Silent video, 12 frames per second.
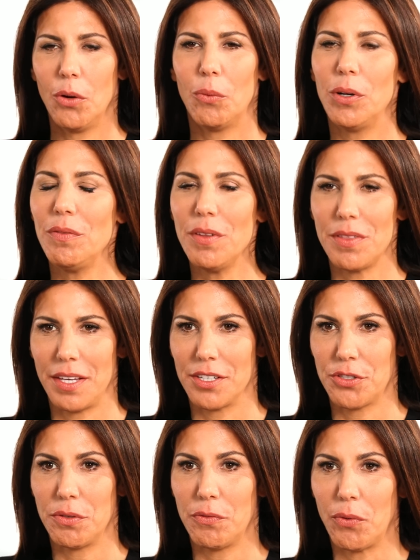One of the
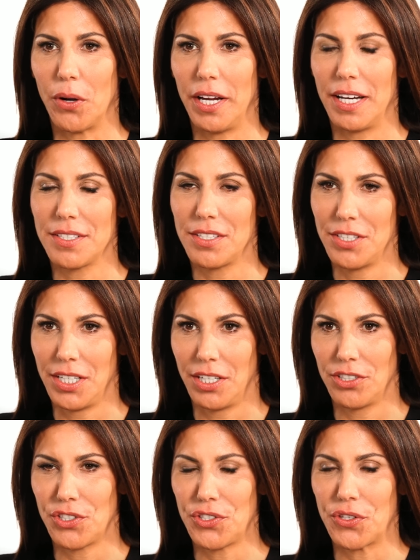things to avoid as a
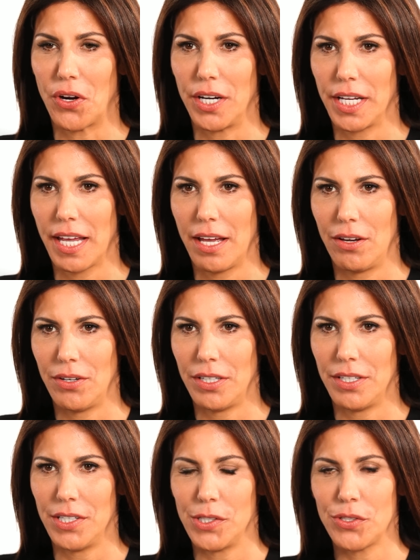teenager starting
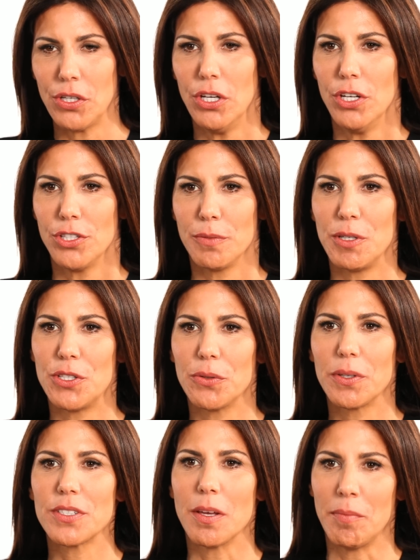out is to be
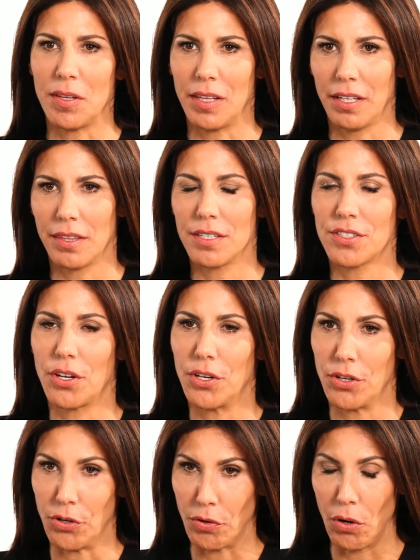doing something like this
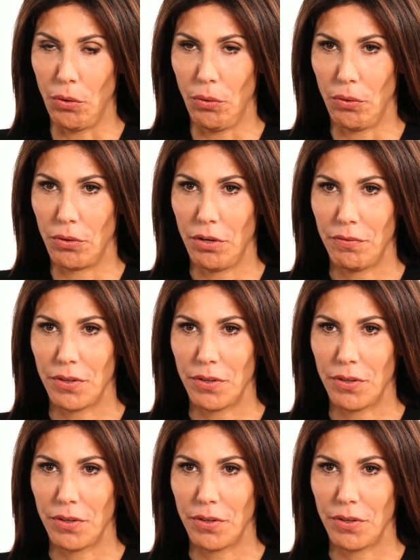on your own.